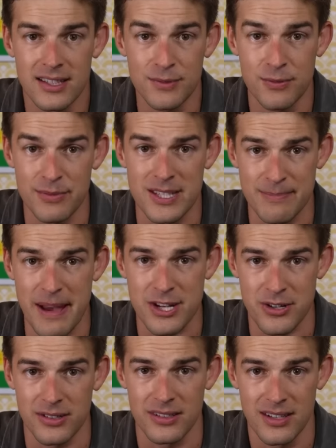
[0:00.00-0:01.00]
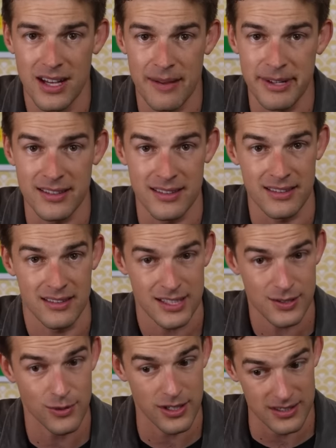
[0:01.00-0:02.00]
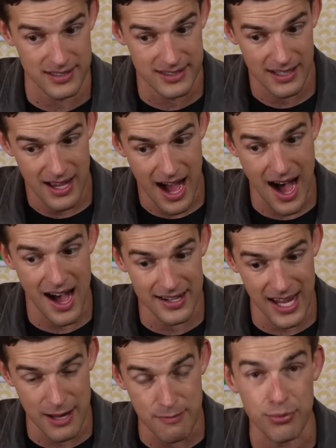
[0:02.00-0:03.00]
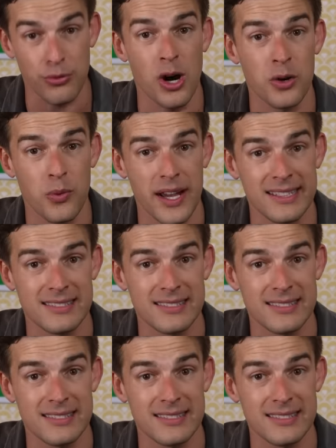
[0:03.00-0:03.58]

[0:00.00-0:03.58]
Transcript: this one was special. I mean, this was on a Broadway